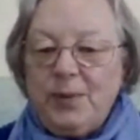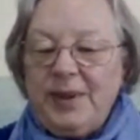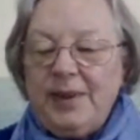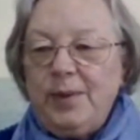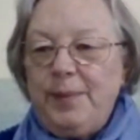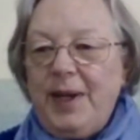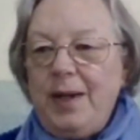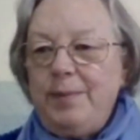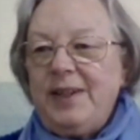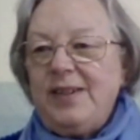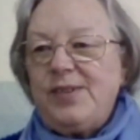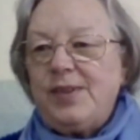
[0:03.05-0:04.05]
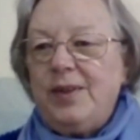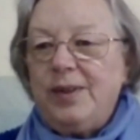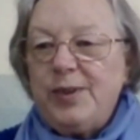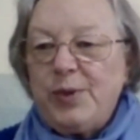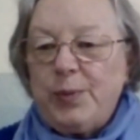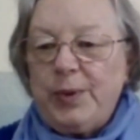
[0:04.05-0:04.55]
Well, the Bible is
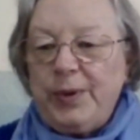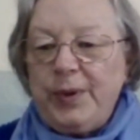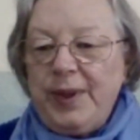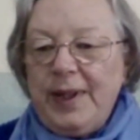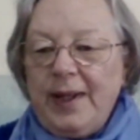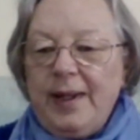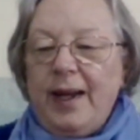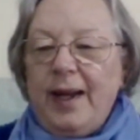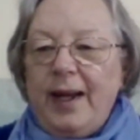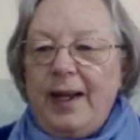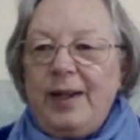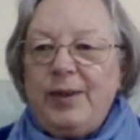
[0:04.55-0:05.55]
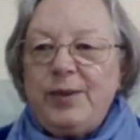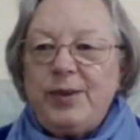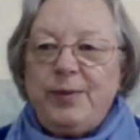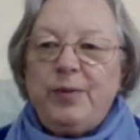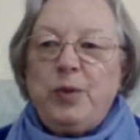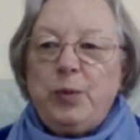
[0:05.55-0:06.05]
God's word, and
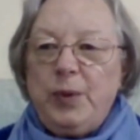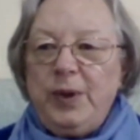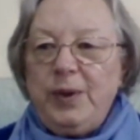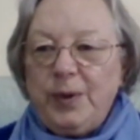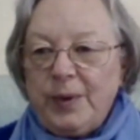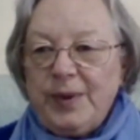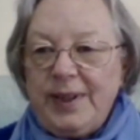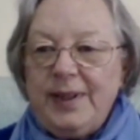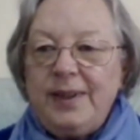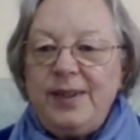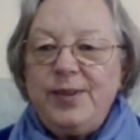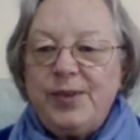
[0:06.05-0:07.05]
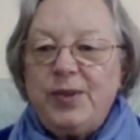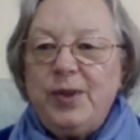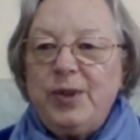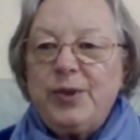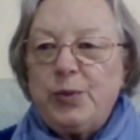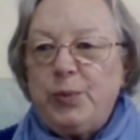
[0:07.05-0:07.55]
the world is
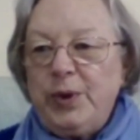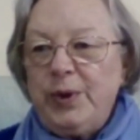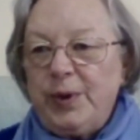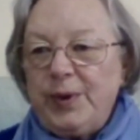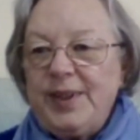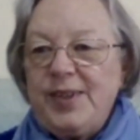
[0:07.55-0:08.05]
God's world.